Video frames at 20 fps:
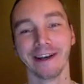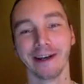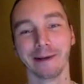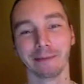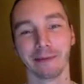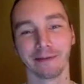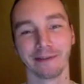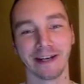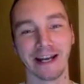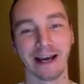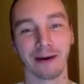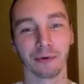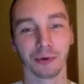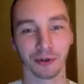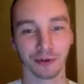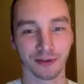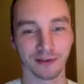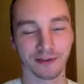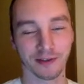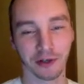But for now we'll
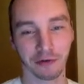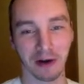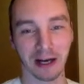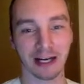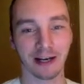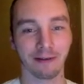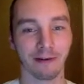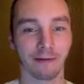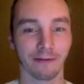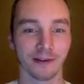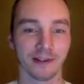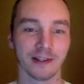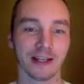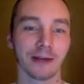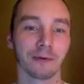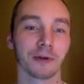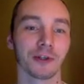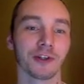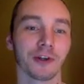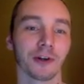just directly reference
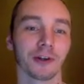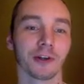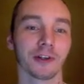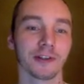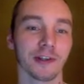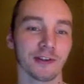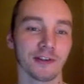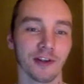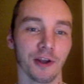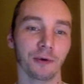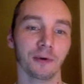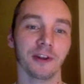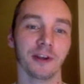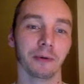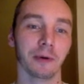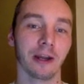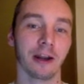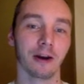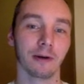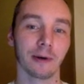liquid shot because that's the only thing we
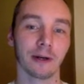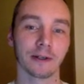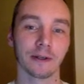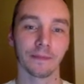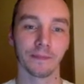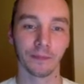care about.